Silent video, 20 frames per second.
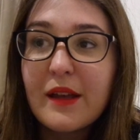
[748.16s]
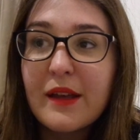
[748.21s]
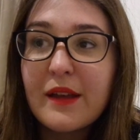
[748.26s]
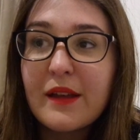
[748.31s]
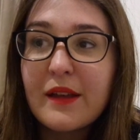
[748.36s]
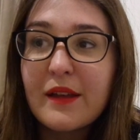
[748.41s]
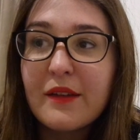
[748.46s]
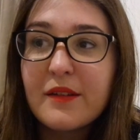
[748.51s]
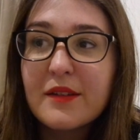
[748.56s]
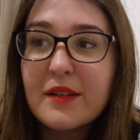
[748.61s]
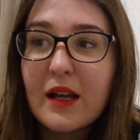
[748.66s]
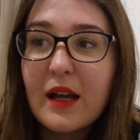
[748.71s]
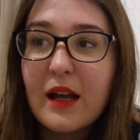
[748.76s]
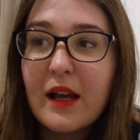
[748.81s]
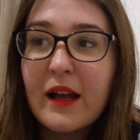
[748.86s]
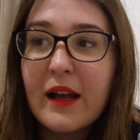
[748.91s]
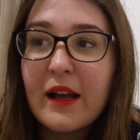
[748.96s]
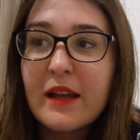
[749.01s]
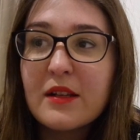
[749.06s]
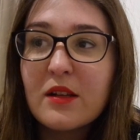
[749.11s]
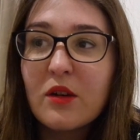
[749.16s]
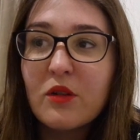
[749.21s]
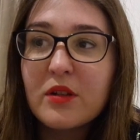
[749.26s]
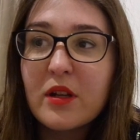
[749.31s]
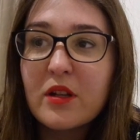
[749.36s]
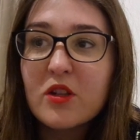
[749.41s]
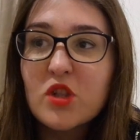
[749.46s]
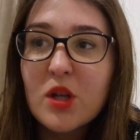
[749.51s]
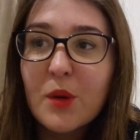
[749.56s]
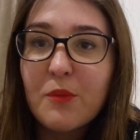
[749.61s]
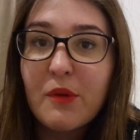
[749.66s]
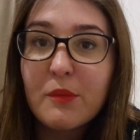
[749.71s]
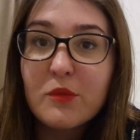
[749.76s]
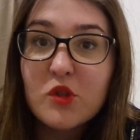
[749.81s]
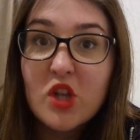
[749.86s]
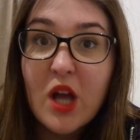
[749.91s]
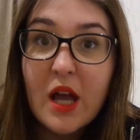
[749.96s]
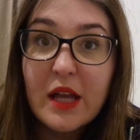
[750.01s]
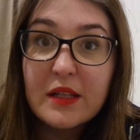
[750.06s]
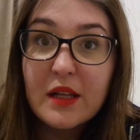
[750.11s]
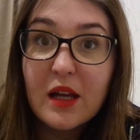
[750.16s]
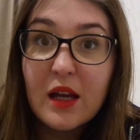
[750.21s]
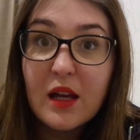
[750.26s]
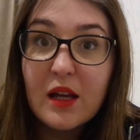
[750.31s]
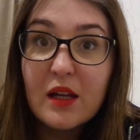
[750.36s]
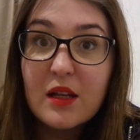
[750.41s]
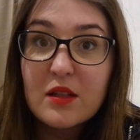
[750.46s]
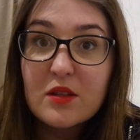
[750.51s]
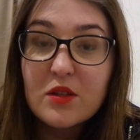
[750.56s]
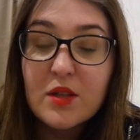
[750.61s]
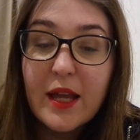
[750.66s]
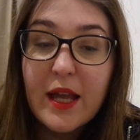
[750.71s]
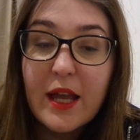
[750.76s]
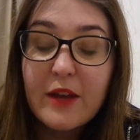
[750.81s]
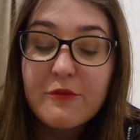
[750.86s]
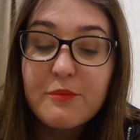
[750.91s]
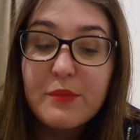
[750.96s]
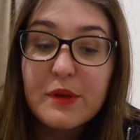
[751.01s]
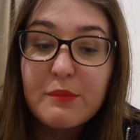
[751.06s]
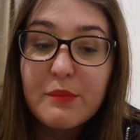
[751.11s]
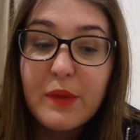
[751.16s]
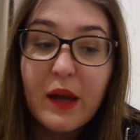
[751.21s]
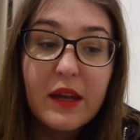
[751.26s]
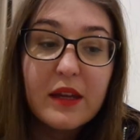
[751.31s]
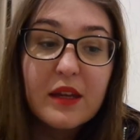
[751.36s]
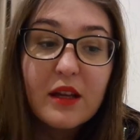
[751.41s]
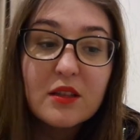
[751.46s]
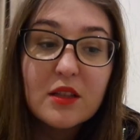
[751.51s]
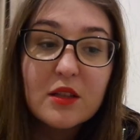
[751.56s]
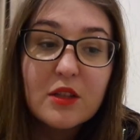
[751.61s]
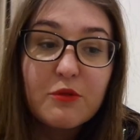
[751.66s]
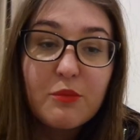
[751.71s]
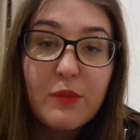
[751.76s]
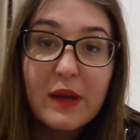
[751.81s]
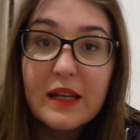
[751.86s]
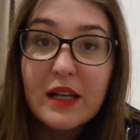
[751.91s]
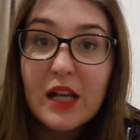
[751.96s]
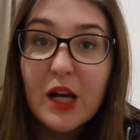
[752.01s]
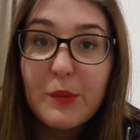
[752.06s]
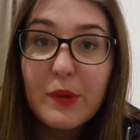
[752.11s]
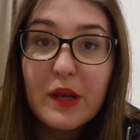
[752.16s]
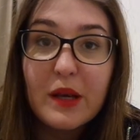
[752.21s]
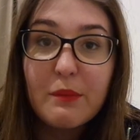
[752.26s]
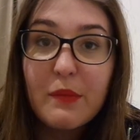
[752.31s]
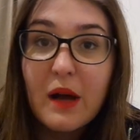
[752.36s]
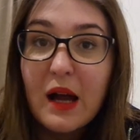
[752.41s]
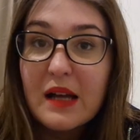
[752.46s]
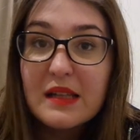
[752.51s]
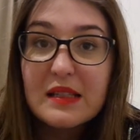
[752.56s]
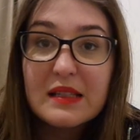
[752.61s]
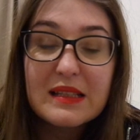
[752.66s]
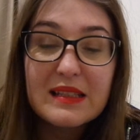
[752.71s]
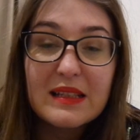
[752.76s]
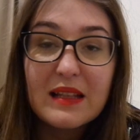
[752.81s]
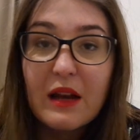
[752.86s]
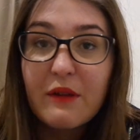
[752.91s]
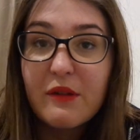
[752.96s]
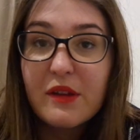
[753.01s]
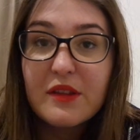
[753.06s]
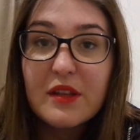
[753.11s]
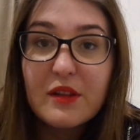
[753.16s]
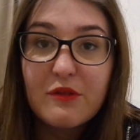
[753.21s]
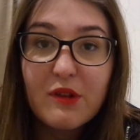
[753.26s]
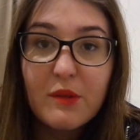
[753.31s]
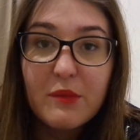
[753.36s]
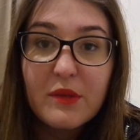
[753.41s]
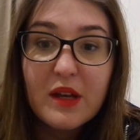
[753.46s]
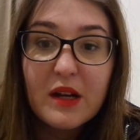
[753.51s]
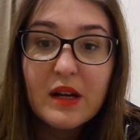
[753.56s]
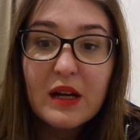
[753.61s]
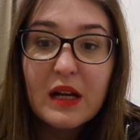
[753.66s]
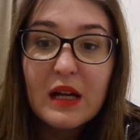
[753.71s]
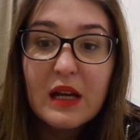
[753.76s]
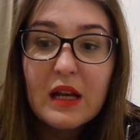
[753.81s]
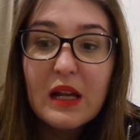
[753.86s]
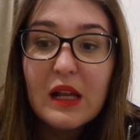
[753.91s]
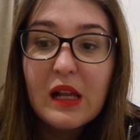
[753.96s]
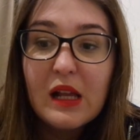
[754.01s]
And I know that shop from China, so I have been buying a lot of makeup and masks and everything from there.